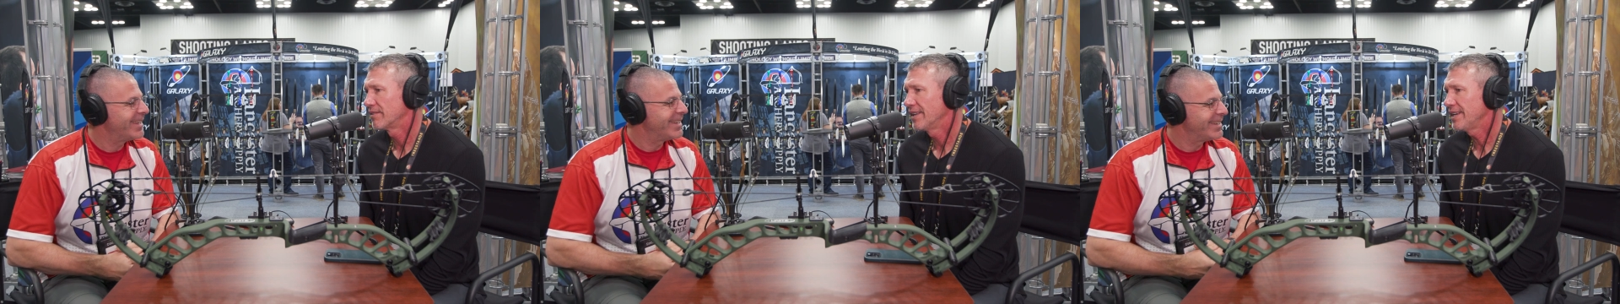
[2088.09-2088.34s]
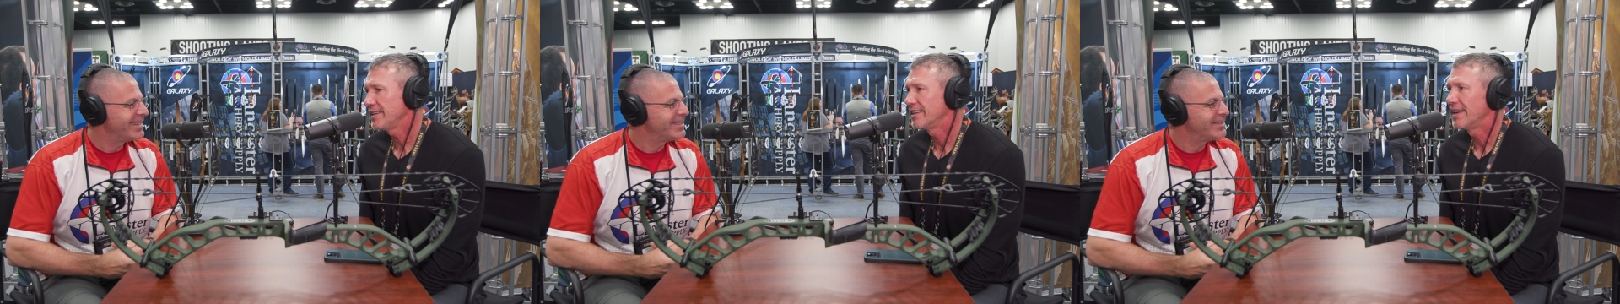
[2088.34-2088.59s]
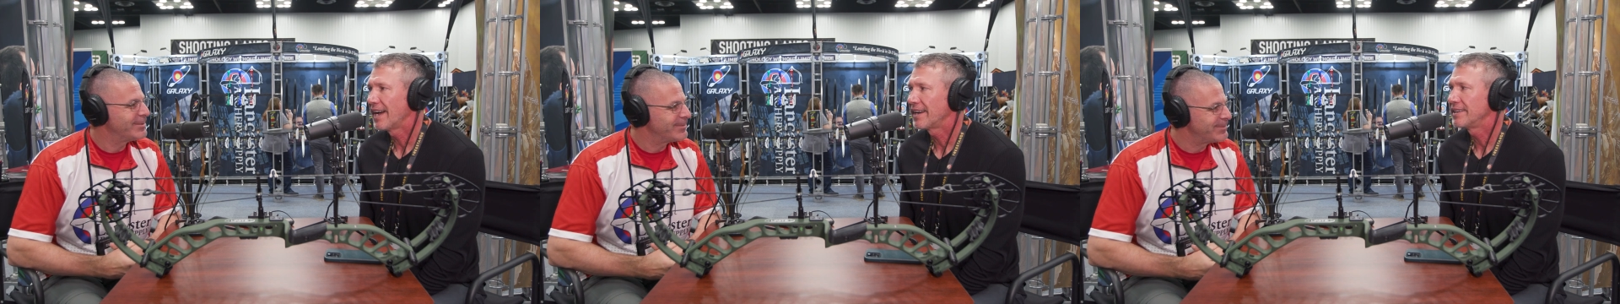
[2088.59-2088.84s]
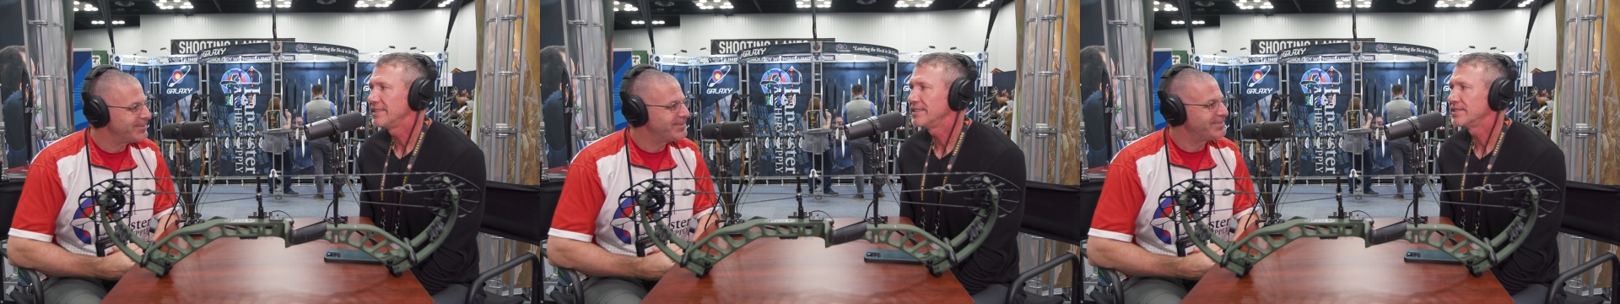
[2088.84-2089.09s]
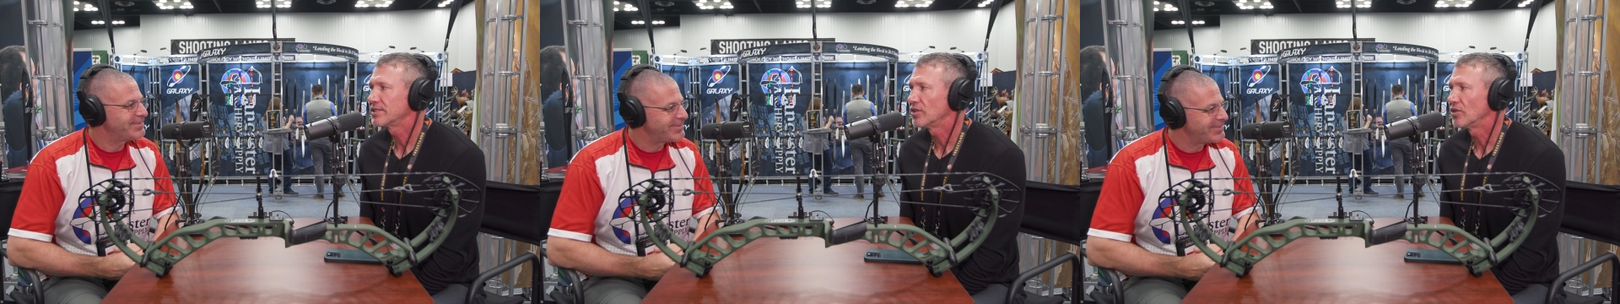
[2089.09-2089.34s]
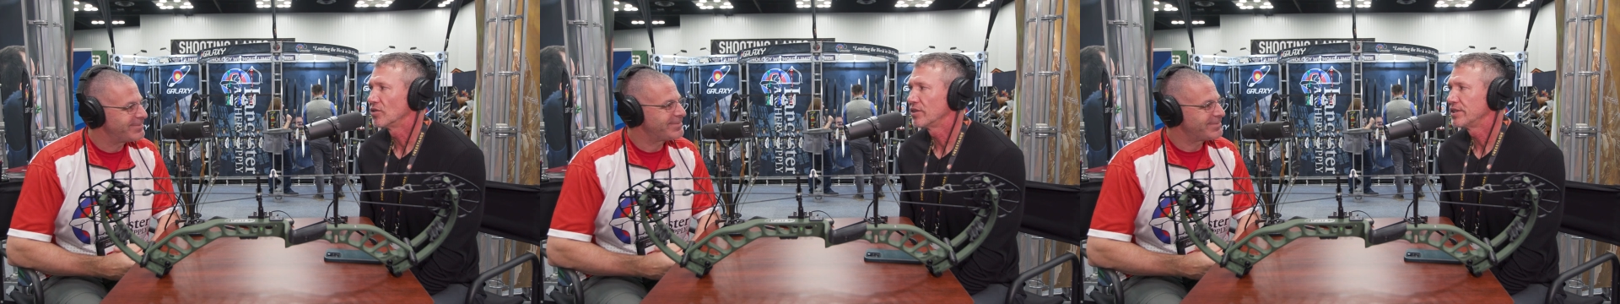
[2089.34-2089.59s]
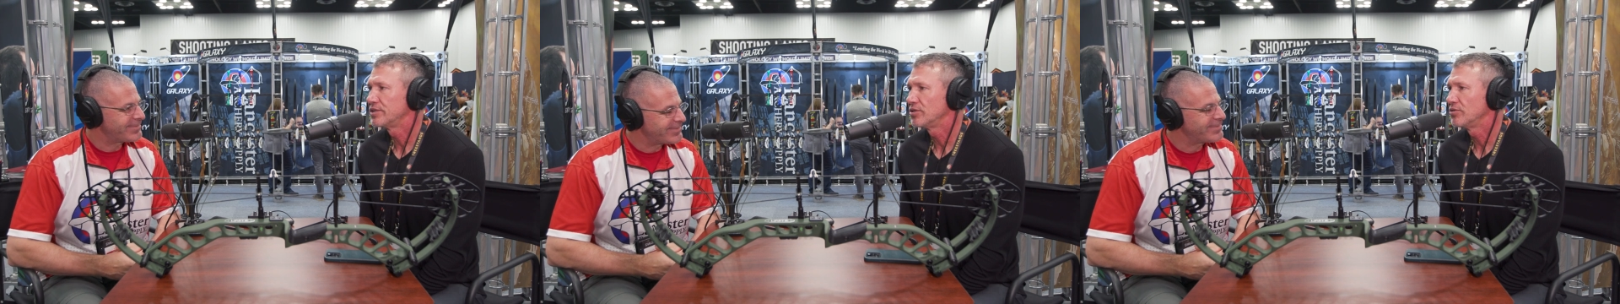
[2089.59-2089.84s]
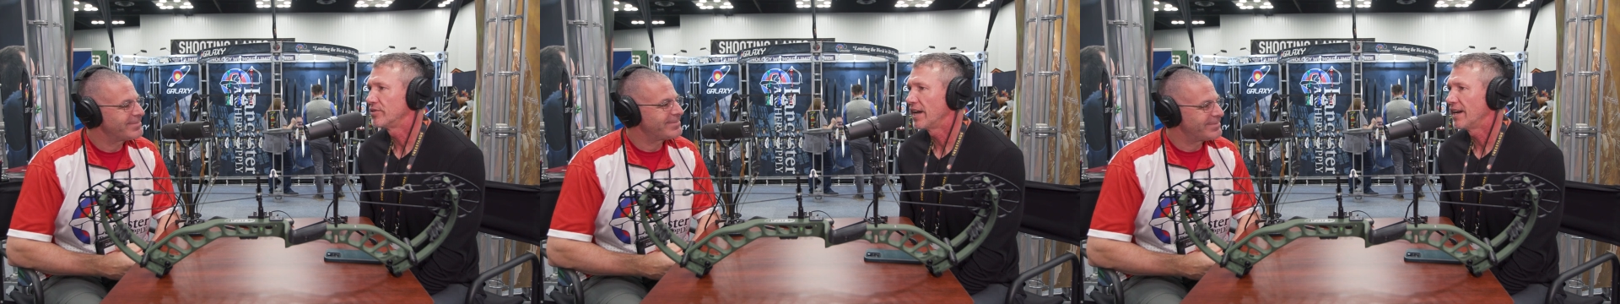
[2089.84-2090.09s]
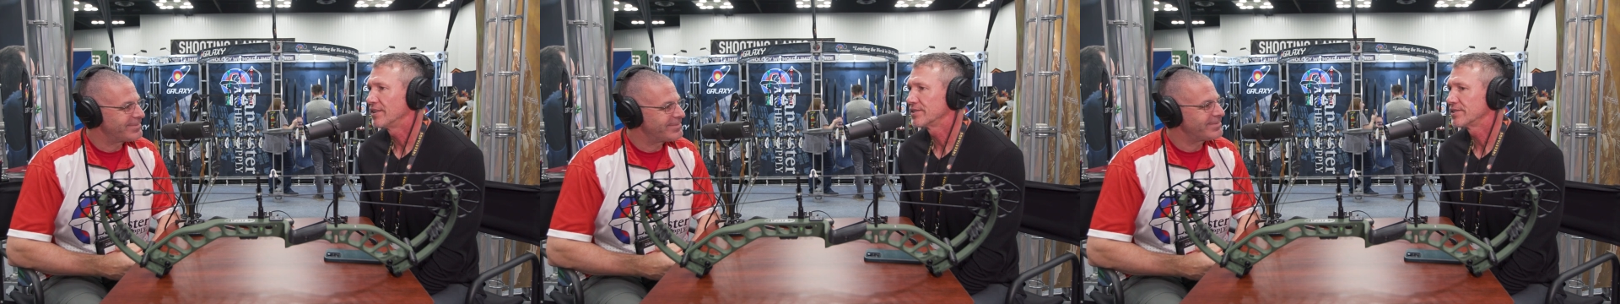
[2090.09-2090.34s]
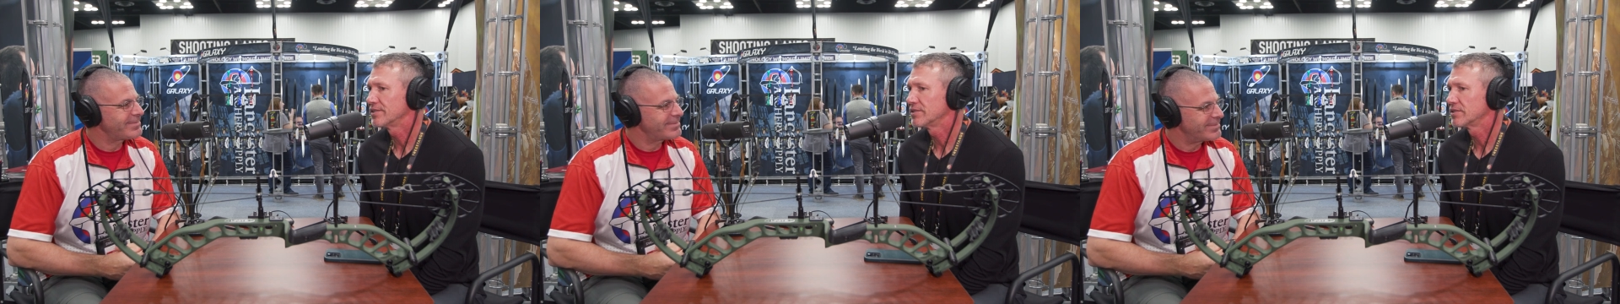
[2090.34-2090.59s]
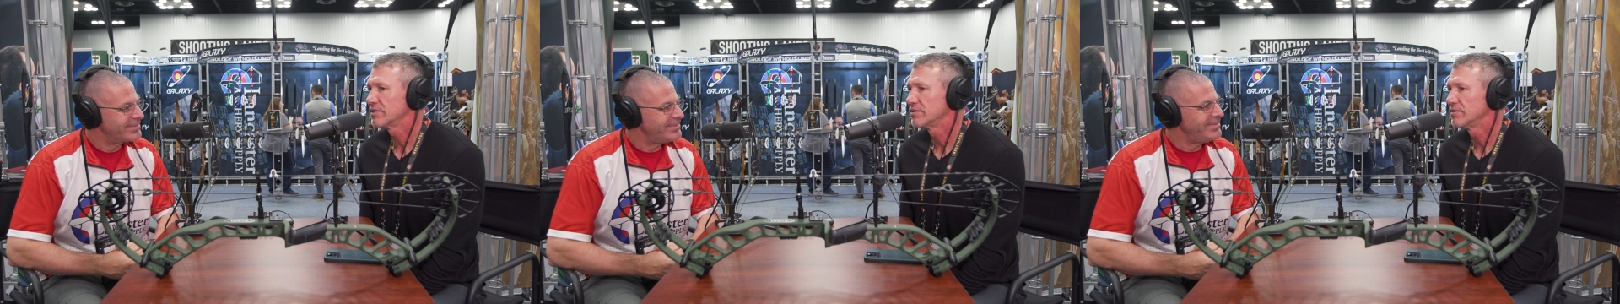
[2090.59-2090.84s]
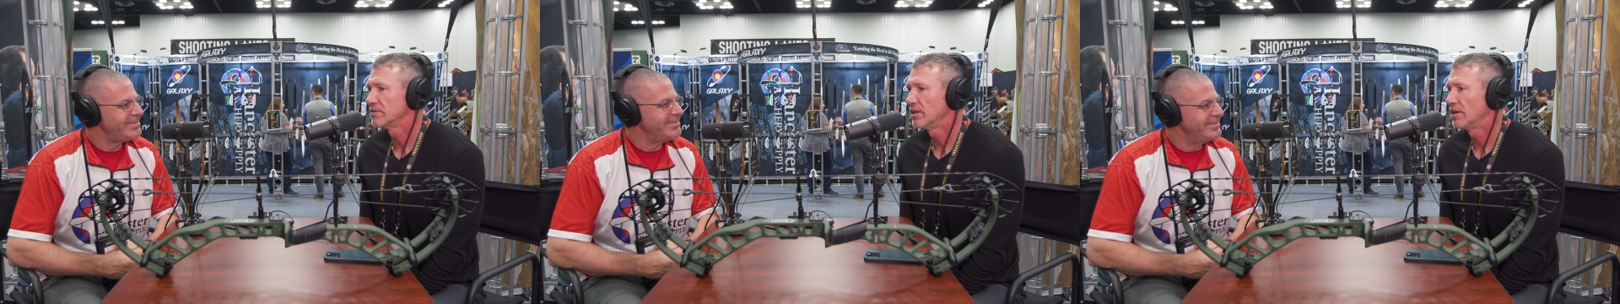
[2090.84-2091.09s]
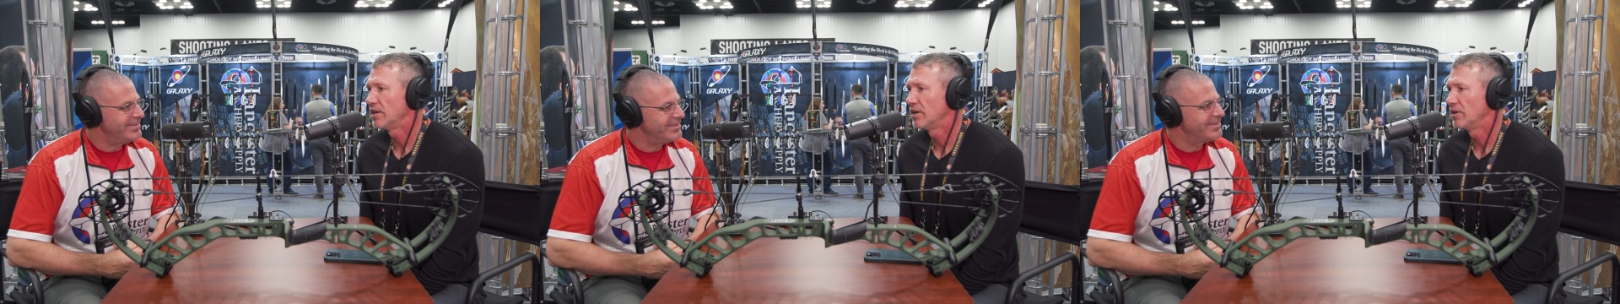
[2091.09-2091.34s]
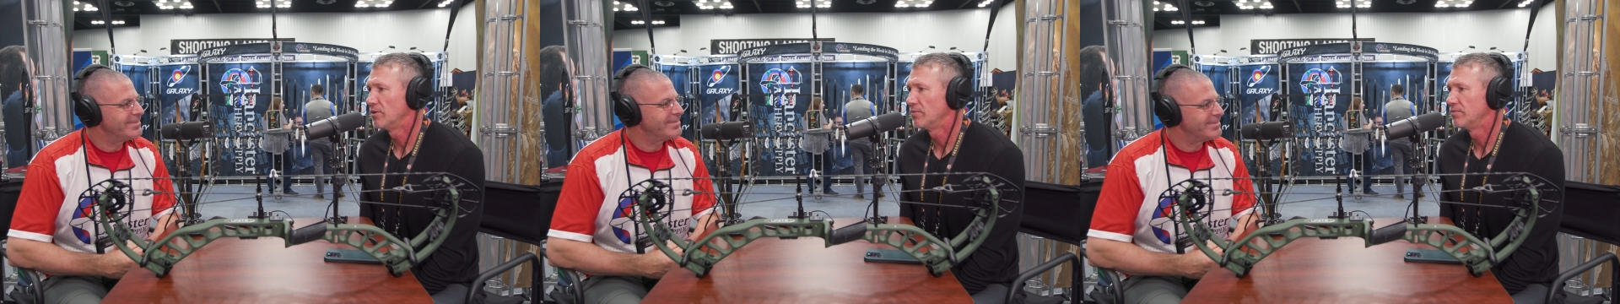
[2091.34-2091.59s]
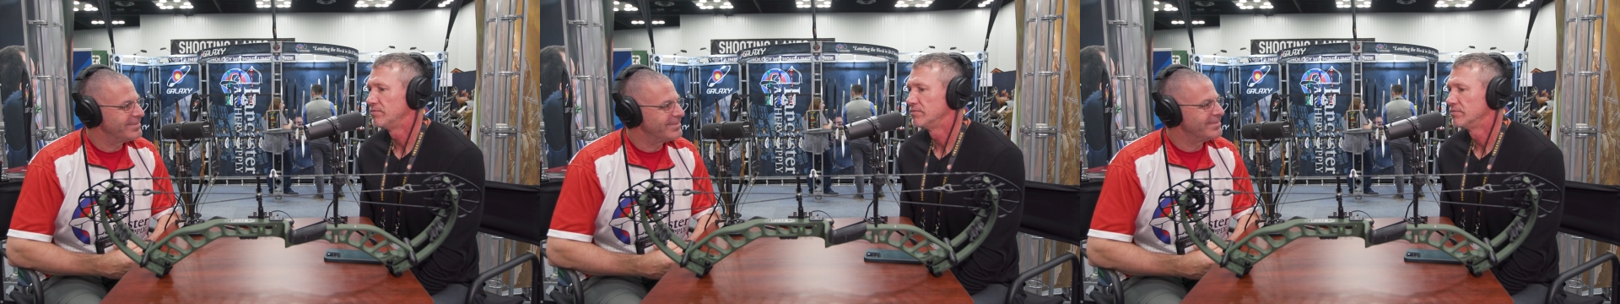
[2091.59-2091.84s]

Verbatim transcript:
Speaker 1: late nineties, early two thousands, um,